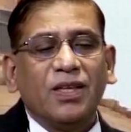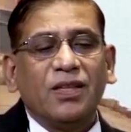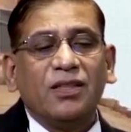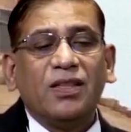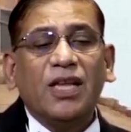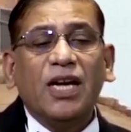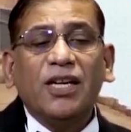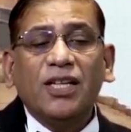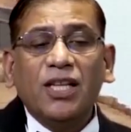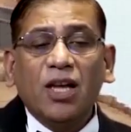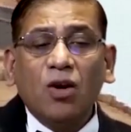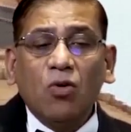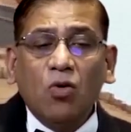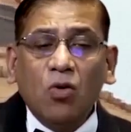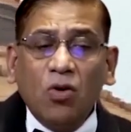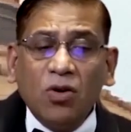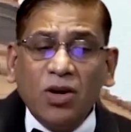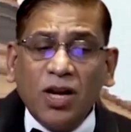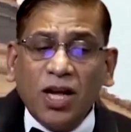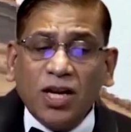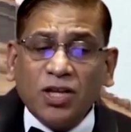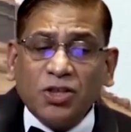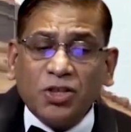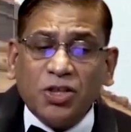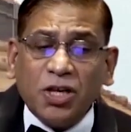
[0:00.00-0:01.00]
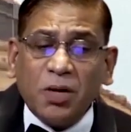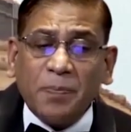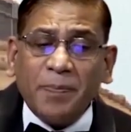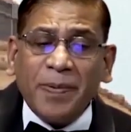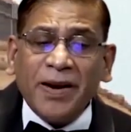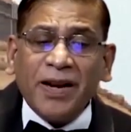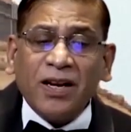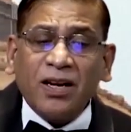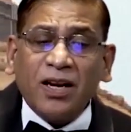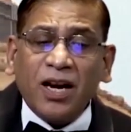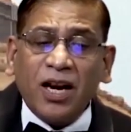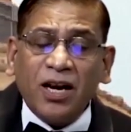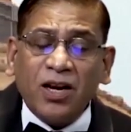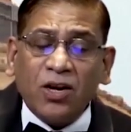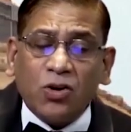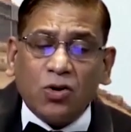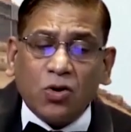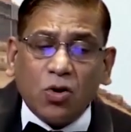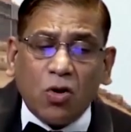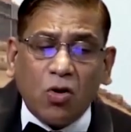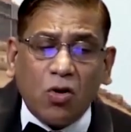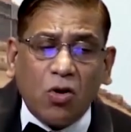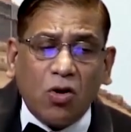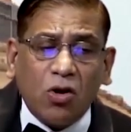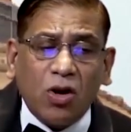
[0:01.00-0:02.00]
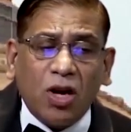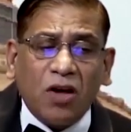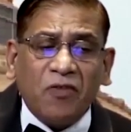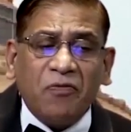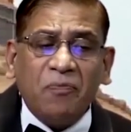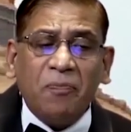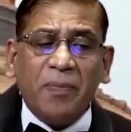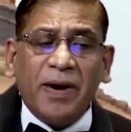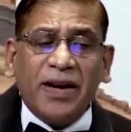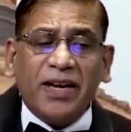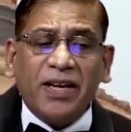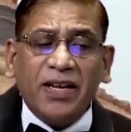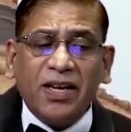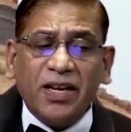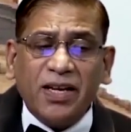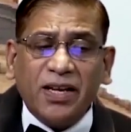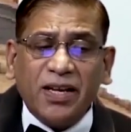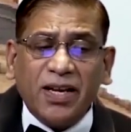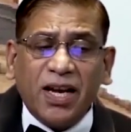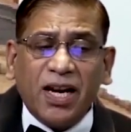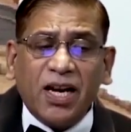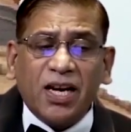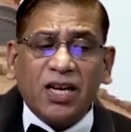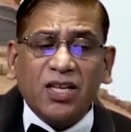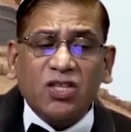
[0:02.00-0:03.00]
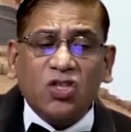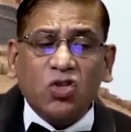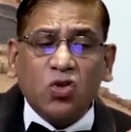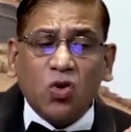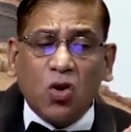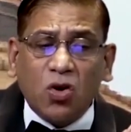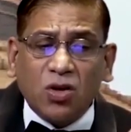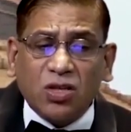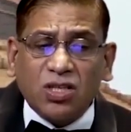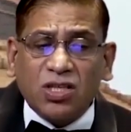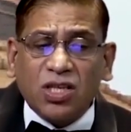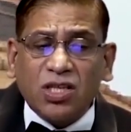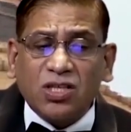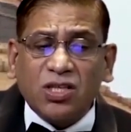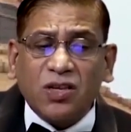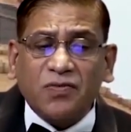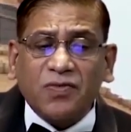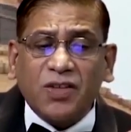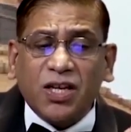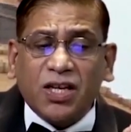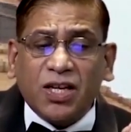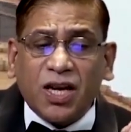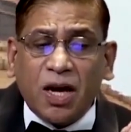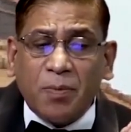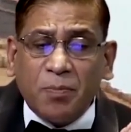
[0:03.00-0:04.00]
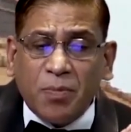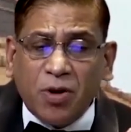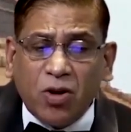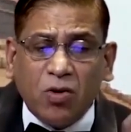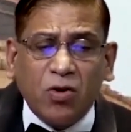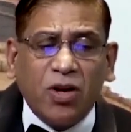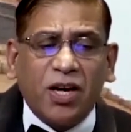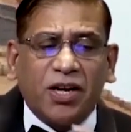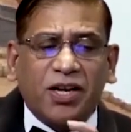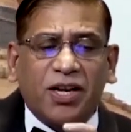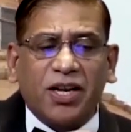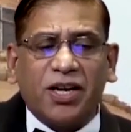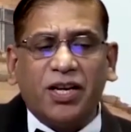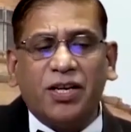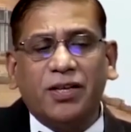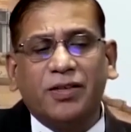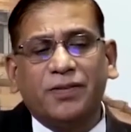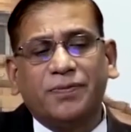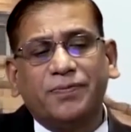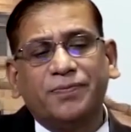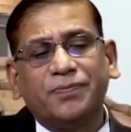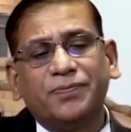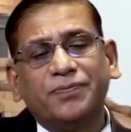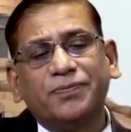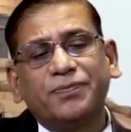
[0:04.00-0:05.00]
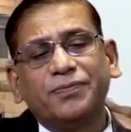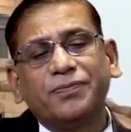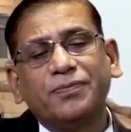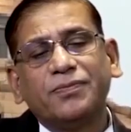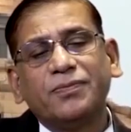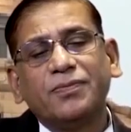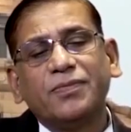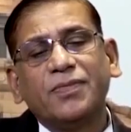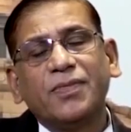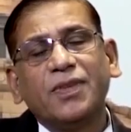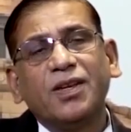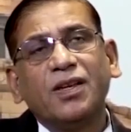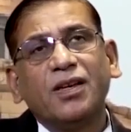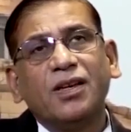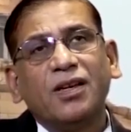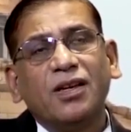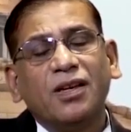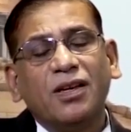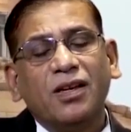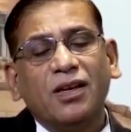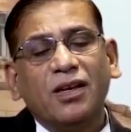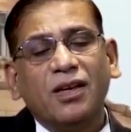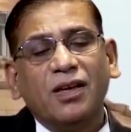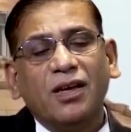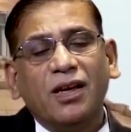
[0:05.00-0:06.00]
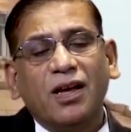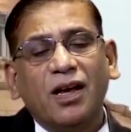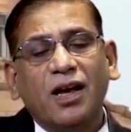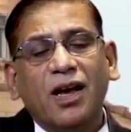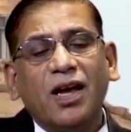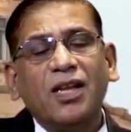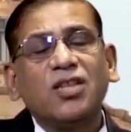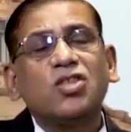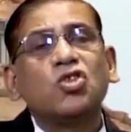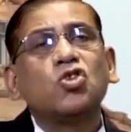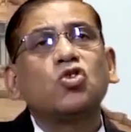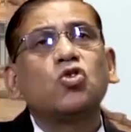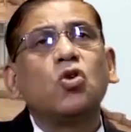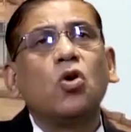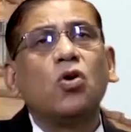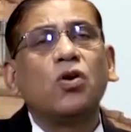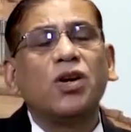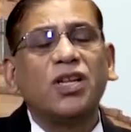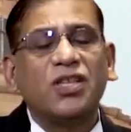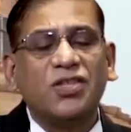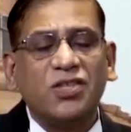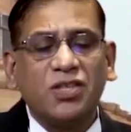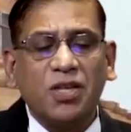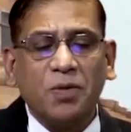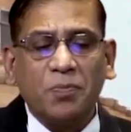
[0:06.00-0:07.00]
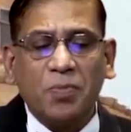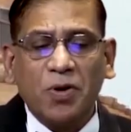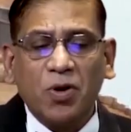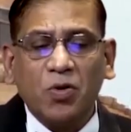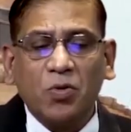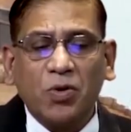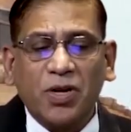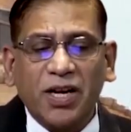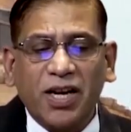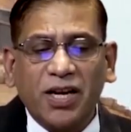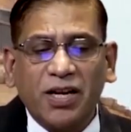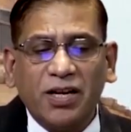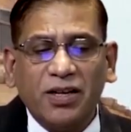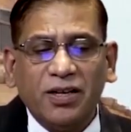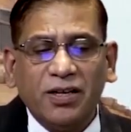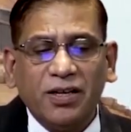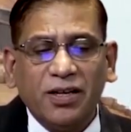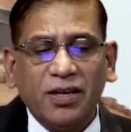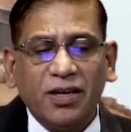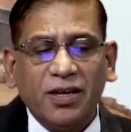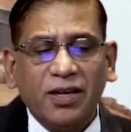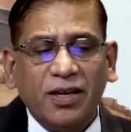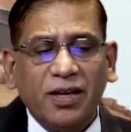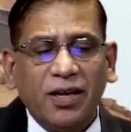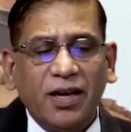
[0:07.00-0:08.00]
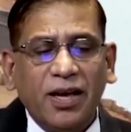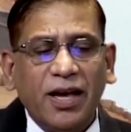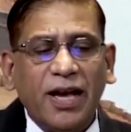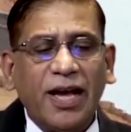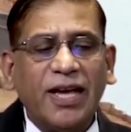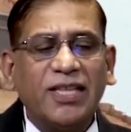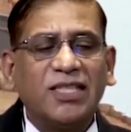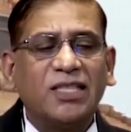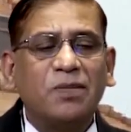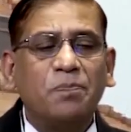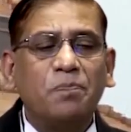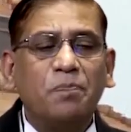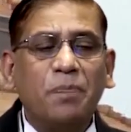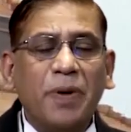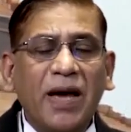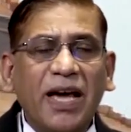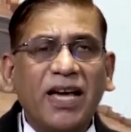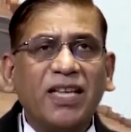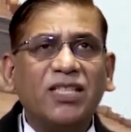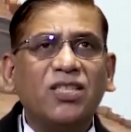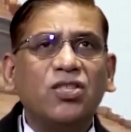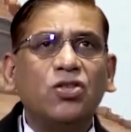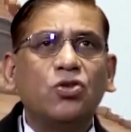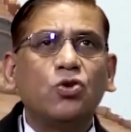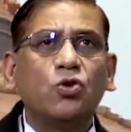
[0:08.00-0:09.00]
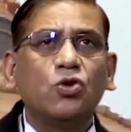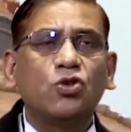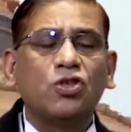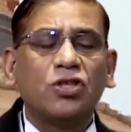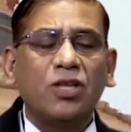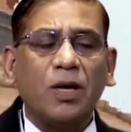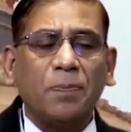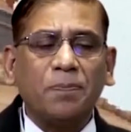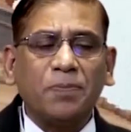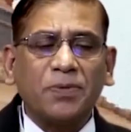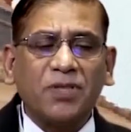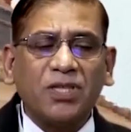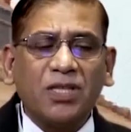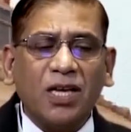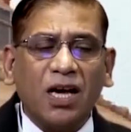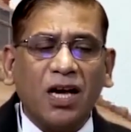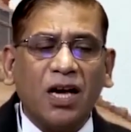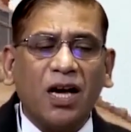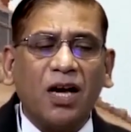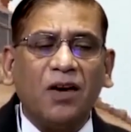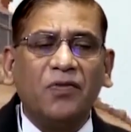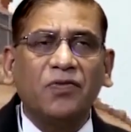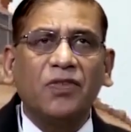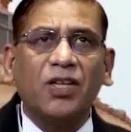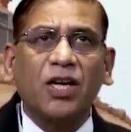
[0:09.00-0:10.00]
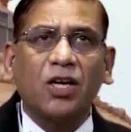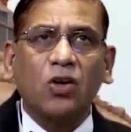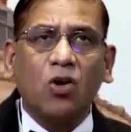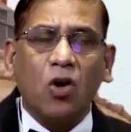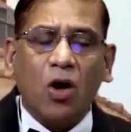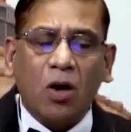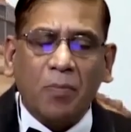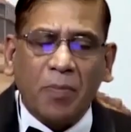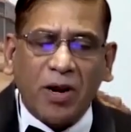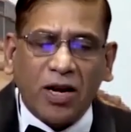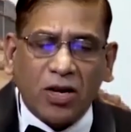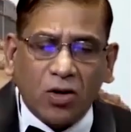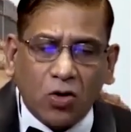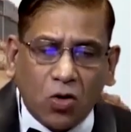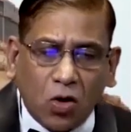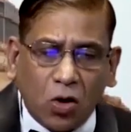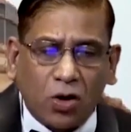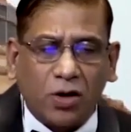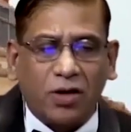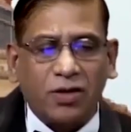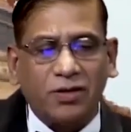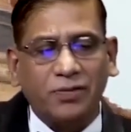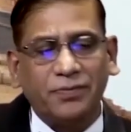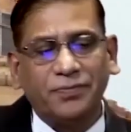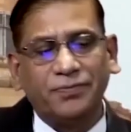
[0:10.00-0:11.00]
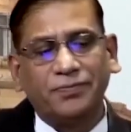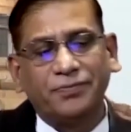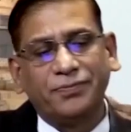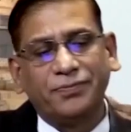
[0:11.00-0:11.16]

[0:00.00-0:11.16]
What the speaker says: that the ownership and control of material resources of the community are so distributed as best to subserve the common good,